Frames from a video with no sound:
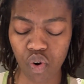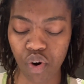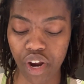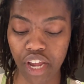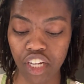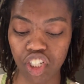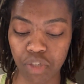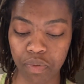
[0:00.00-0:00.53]

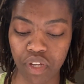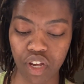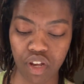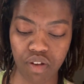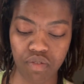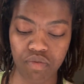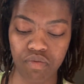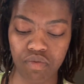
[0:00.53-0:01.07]

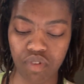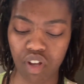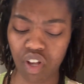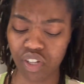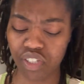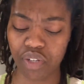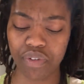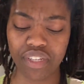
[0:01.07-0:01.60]
HBO.
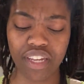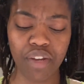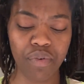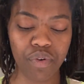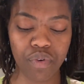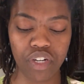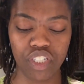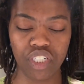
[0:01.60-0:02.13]
Also, is
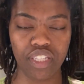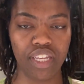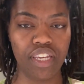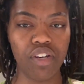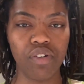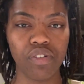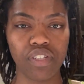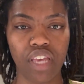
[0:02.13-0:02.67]
anyone watching the
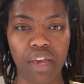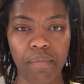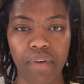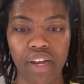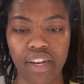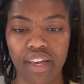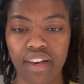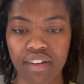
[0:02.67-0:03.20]
Eagles game
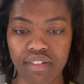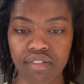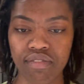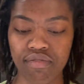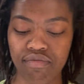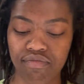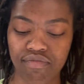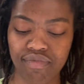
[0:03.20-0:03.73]
right now?
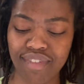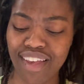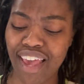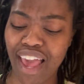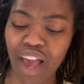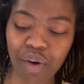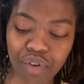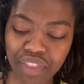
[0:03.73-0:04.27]

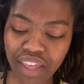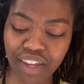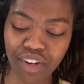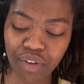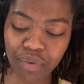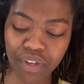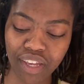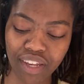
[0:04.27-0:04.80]
How are they
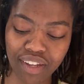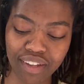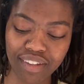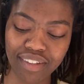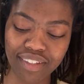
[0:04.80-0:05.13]
doing?